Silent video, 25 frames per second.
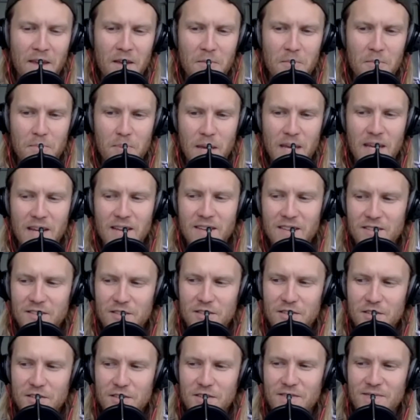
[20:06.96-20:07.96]
being?
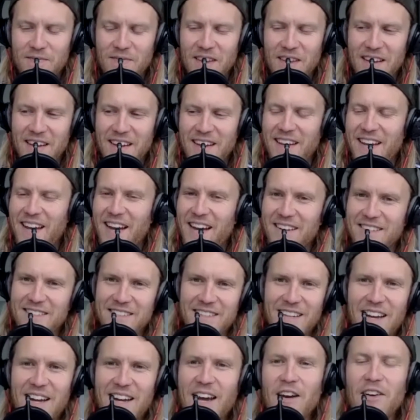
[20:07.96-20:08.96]
How do
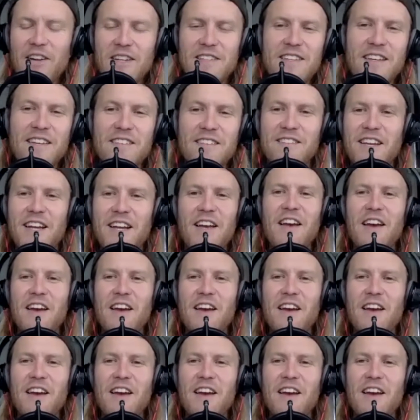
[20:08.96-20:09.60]
I say this? Like,